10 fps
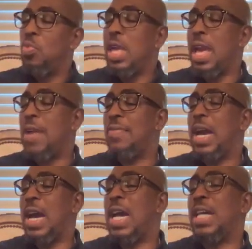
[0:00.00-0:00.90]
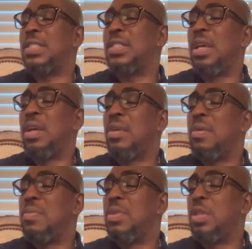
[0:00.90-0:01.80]
We have God's
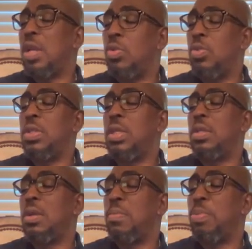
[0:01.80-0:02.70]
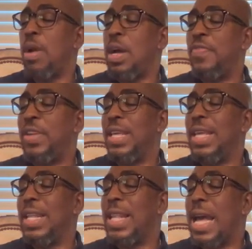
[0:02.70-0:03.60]
chosen prophet,
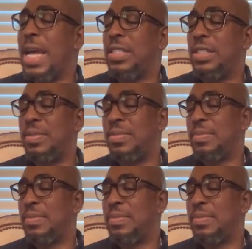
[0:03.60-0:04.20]
Elijah,